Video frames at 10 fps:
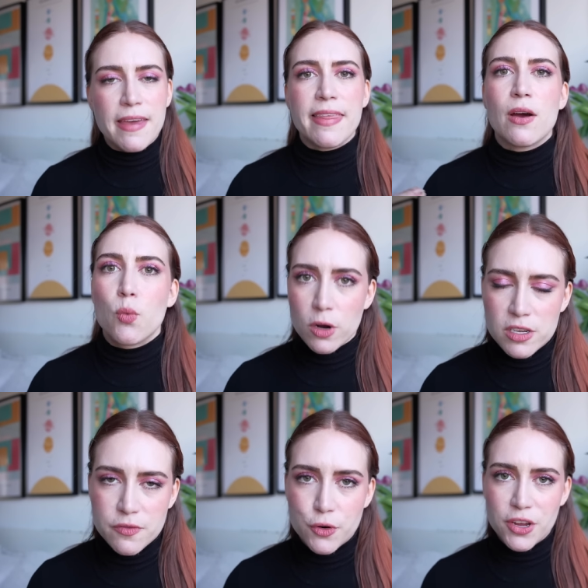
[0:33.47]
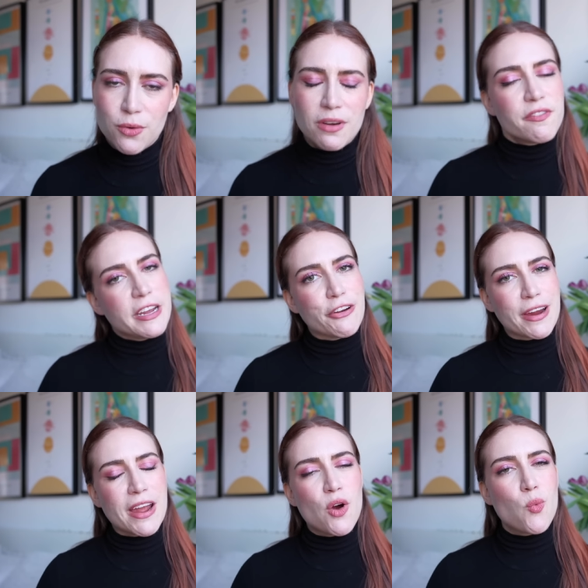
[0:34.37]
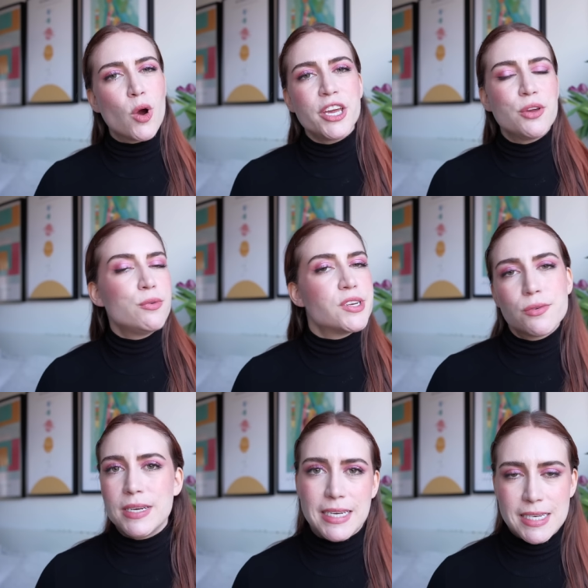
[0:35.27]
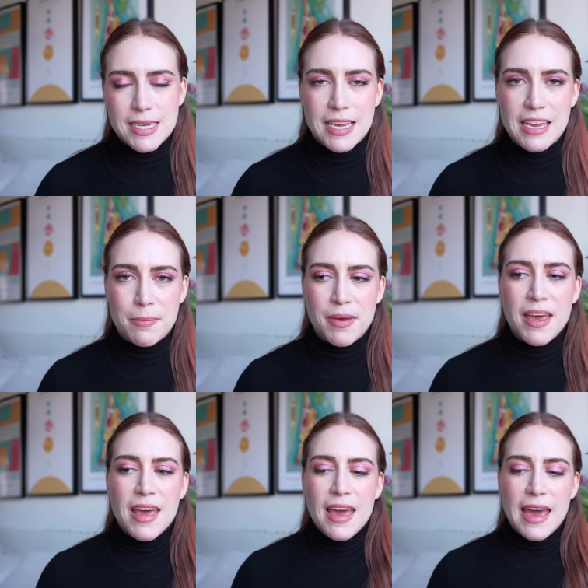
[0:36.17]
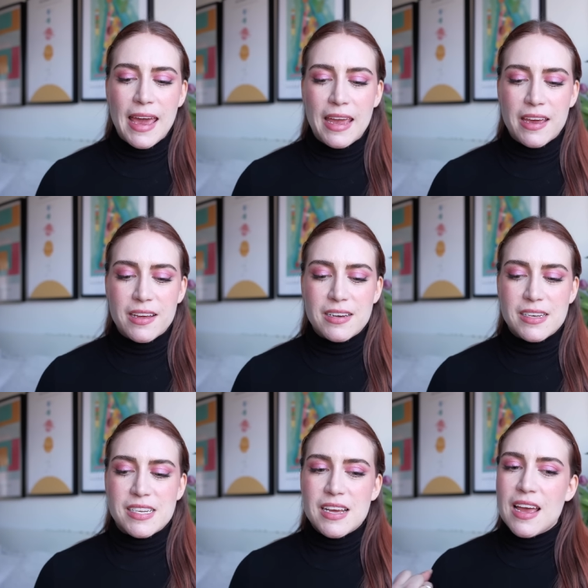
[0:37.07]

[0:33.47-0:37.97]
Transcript: and that works for you and figuring out what you don't need to keep and